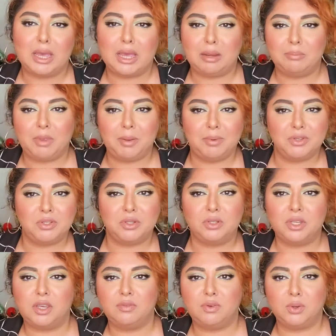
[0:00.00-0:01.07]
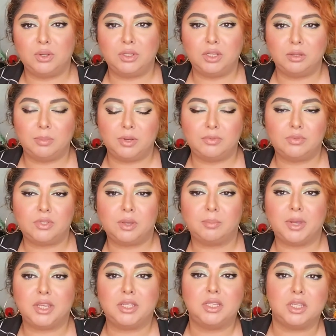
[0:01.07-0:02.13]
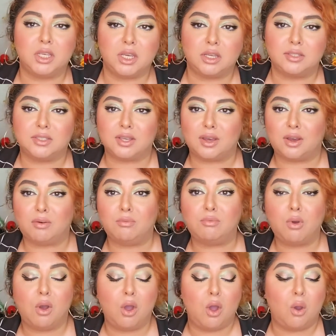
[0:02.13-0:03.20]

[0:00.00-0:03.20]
and maybe to give you a little bit of some ideas of